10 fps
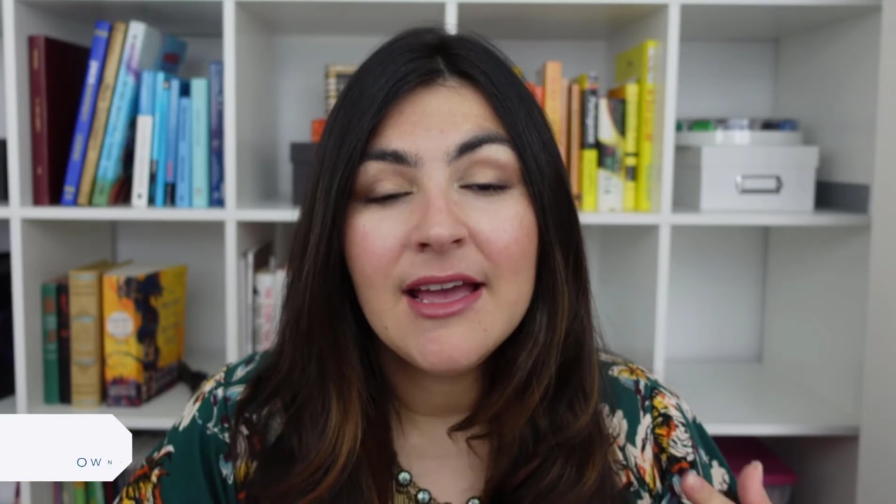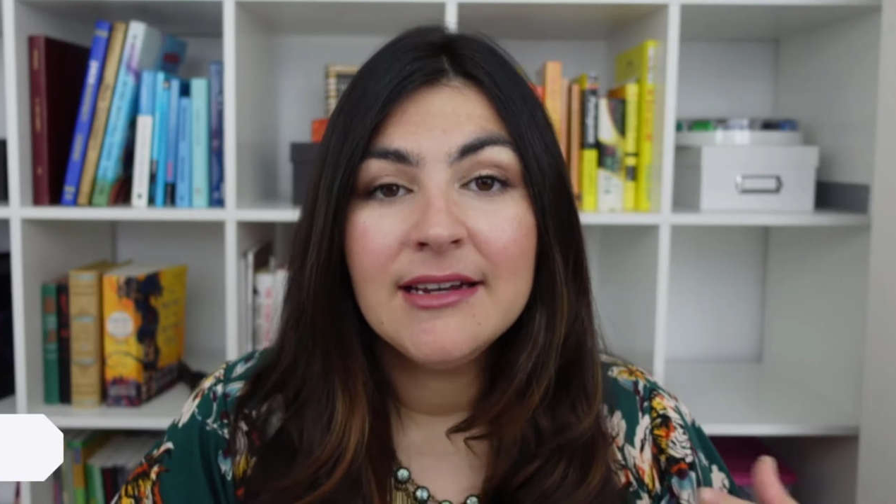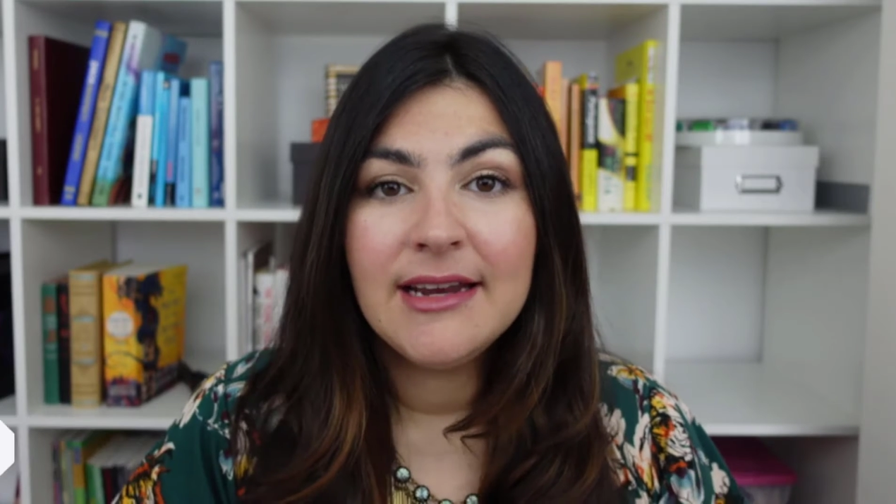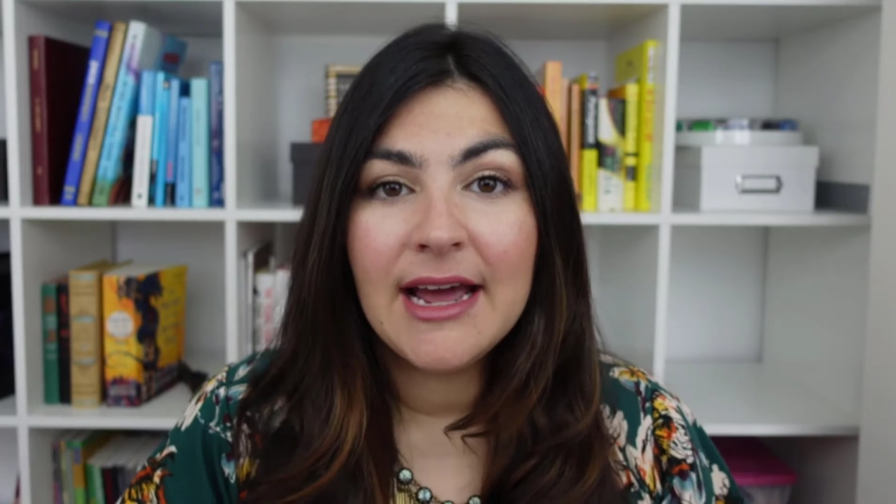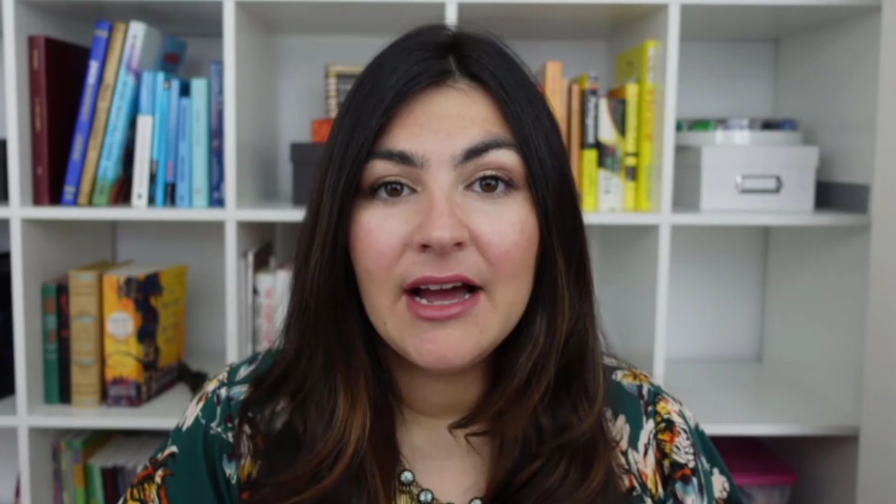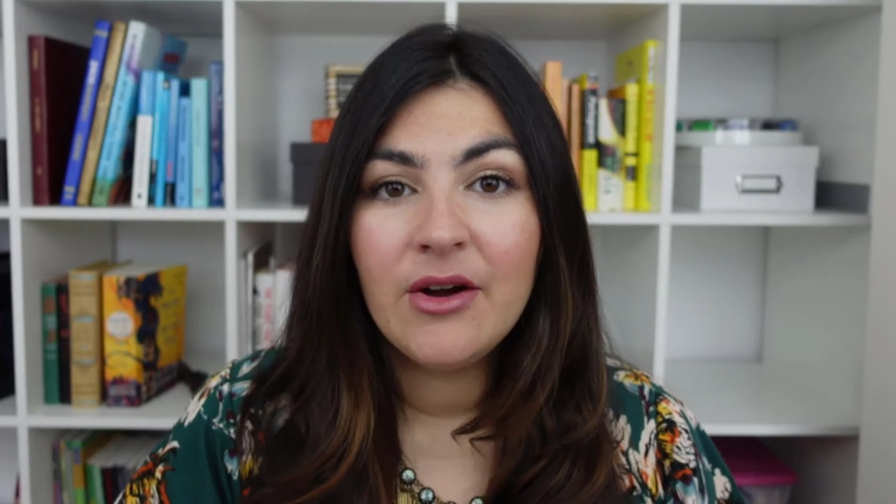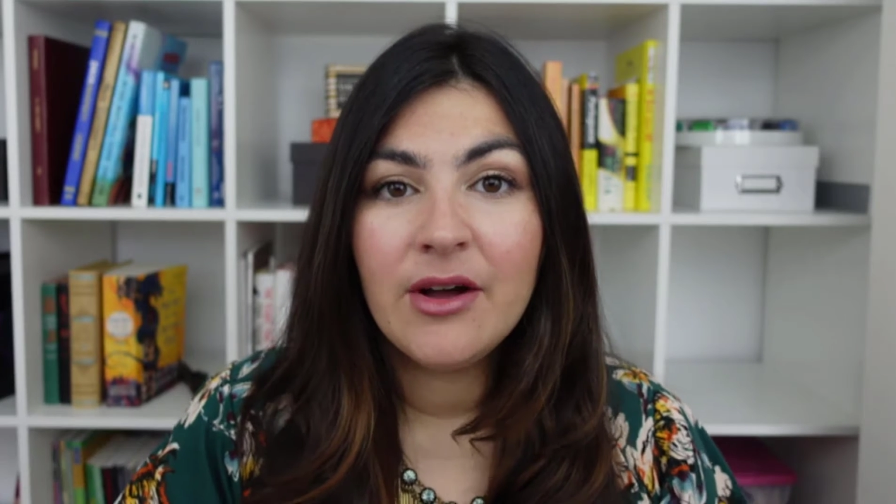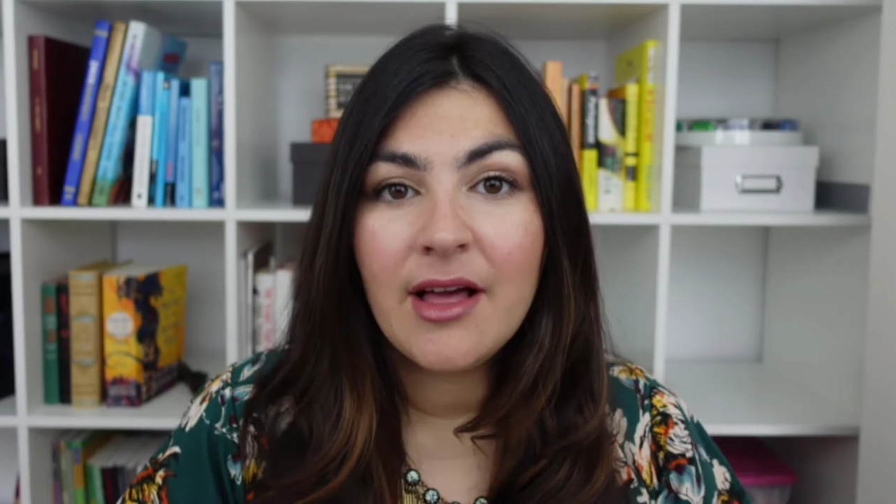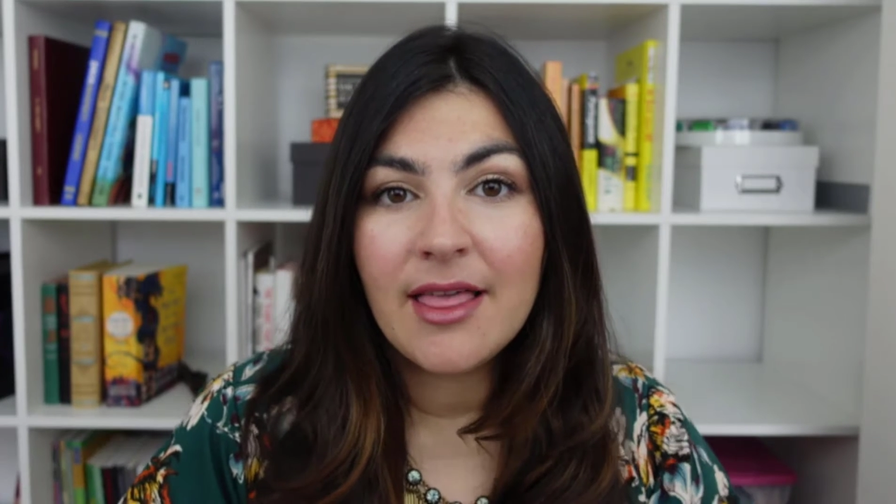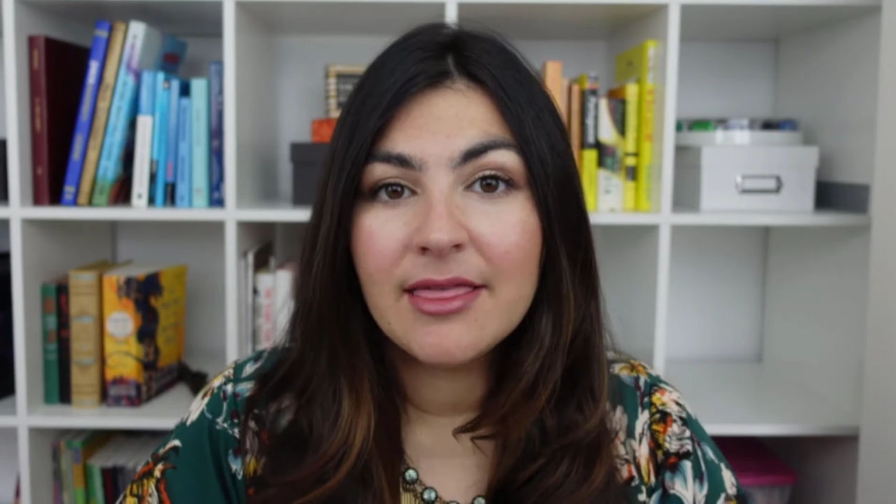
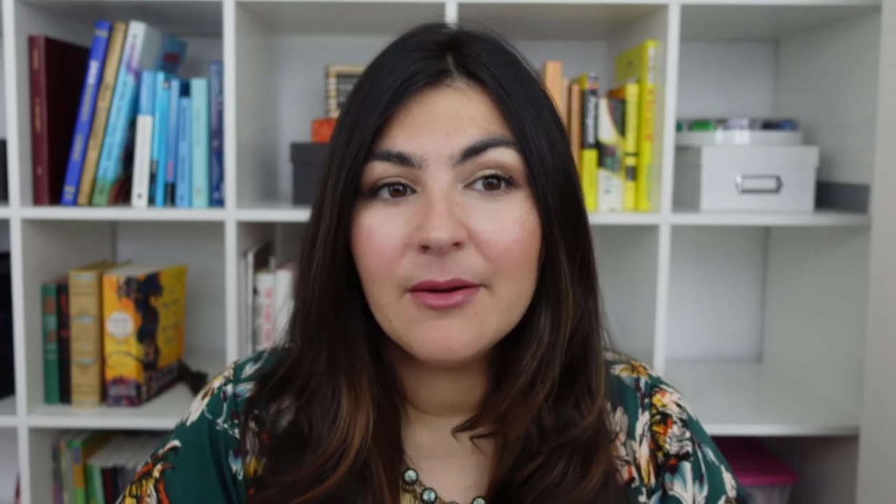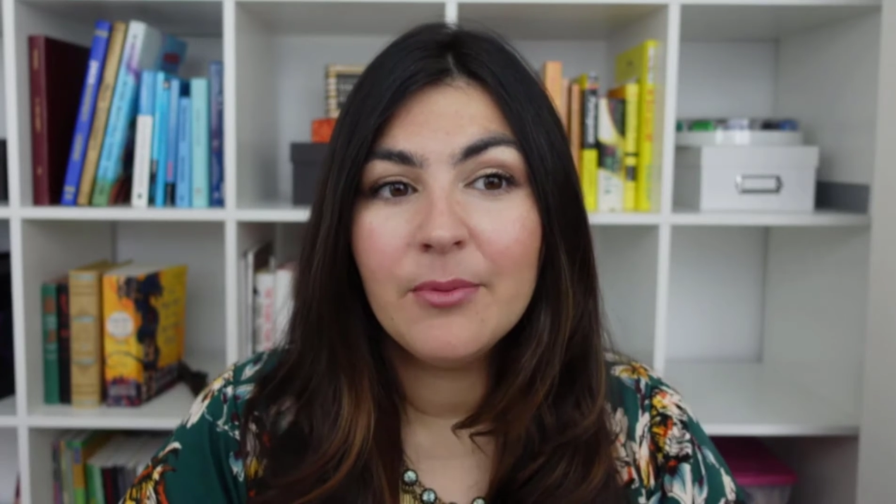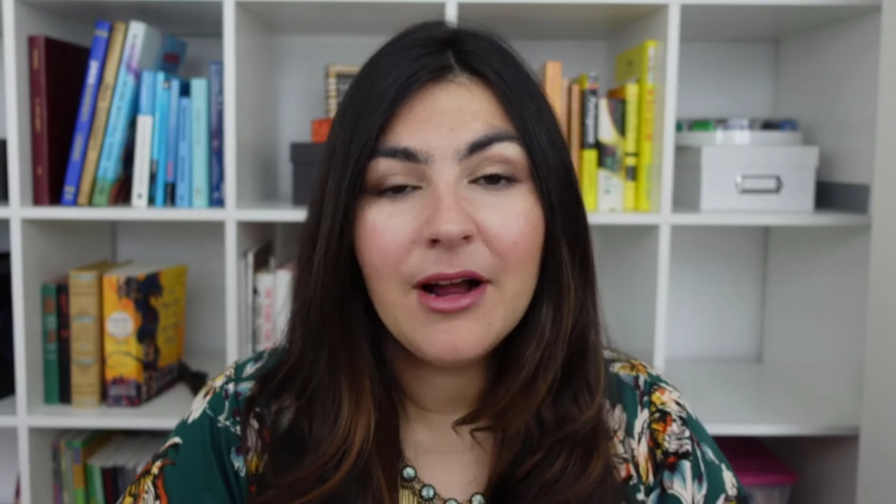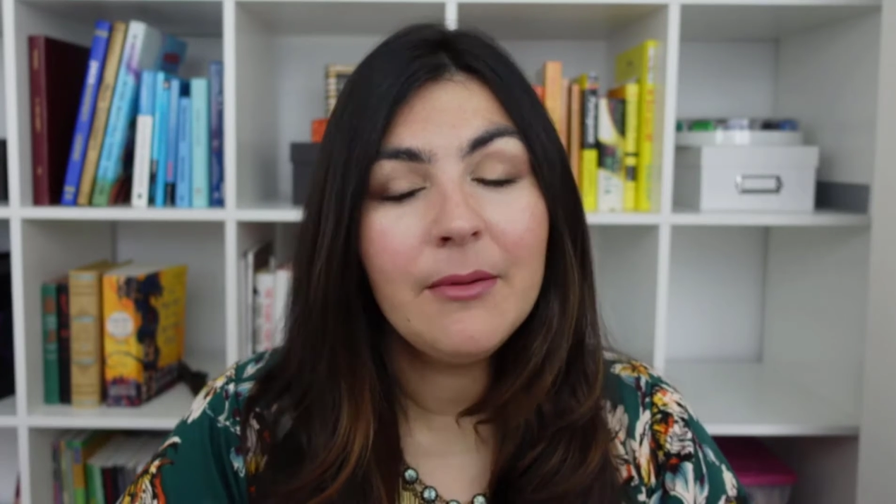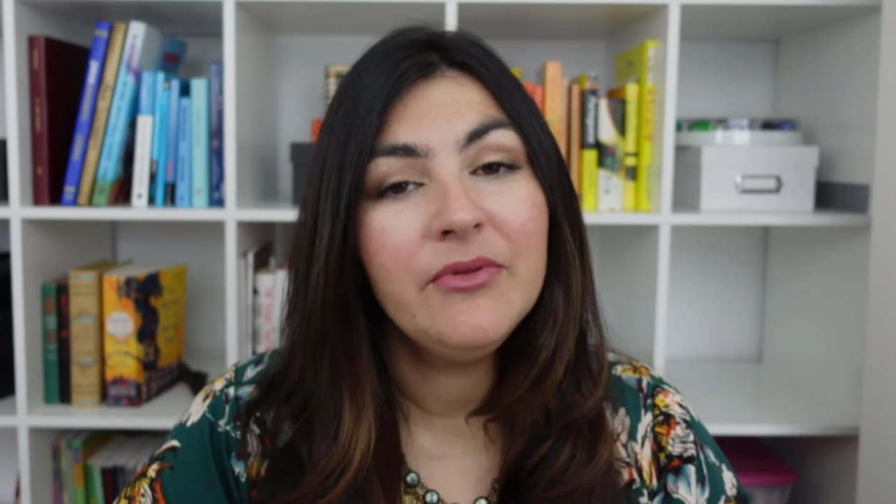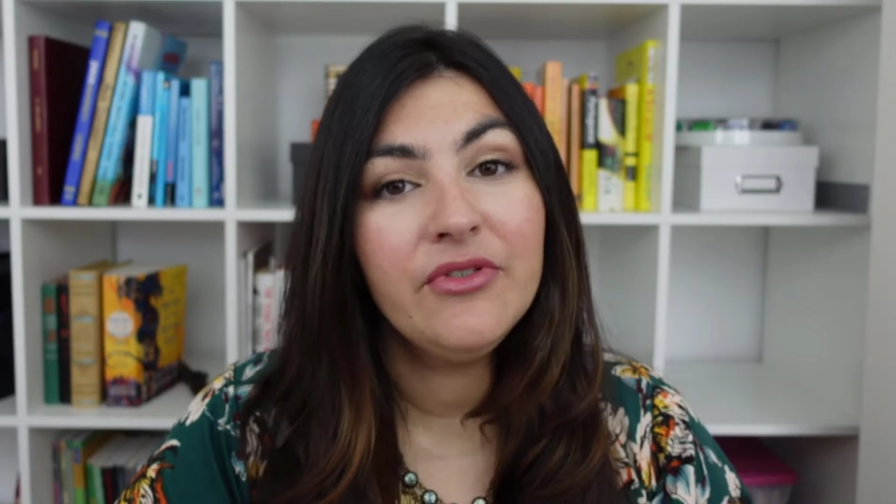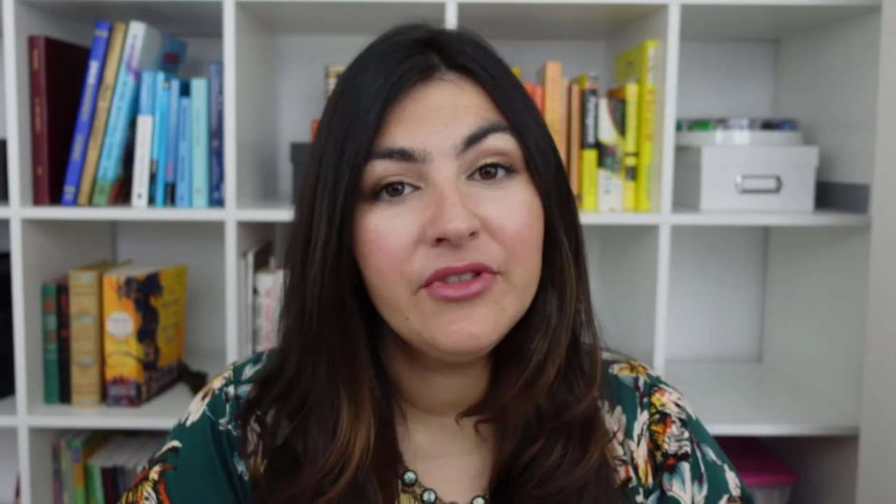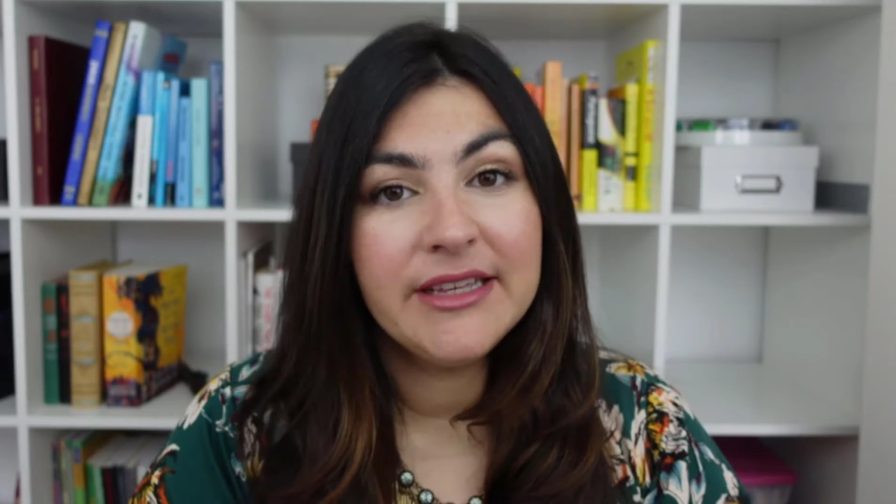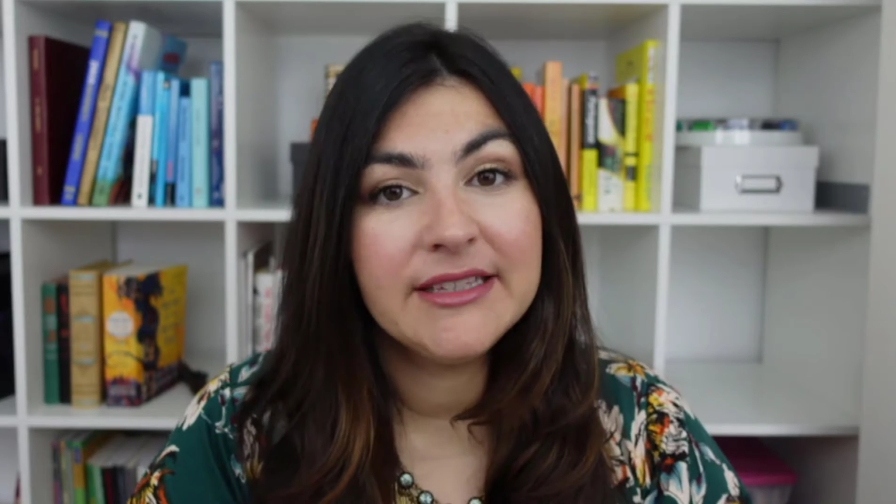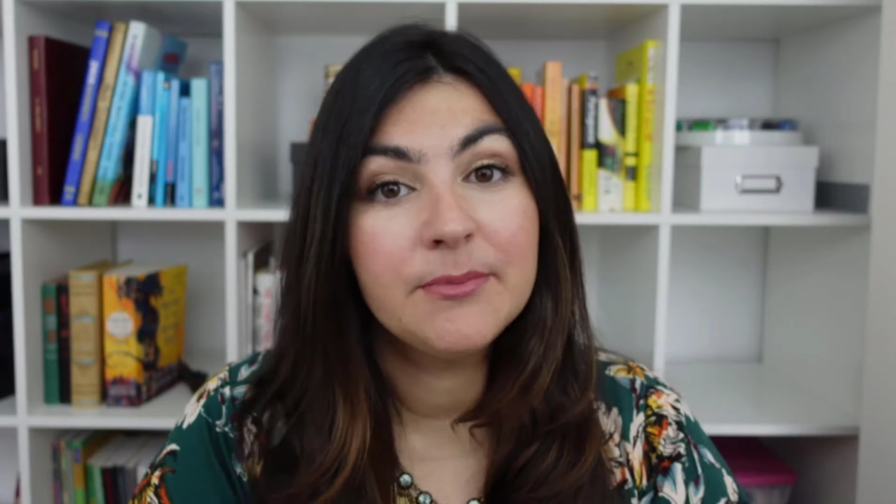Now, the problem for
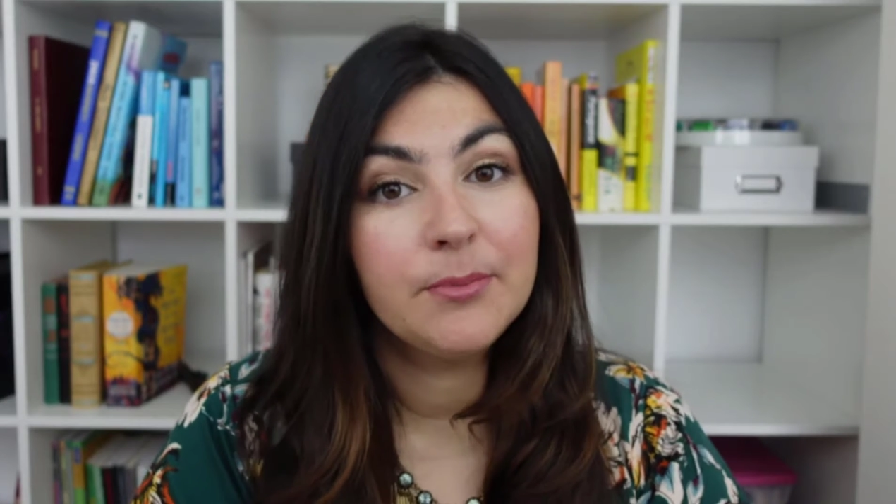this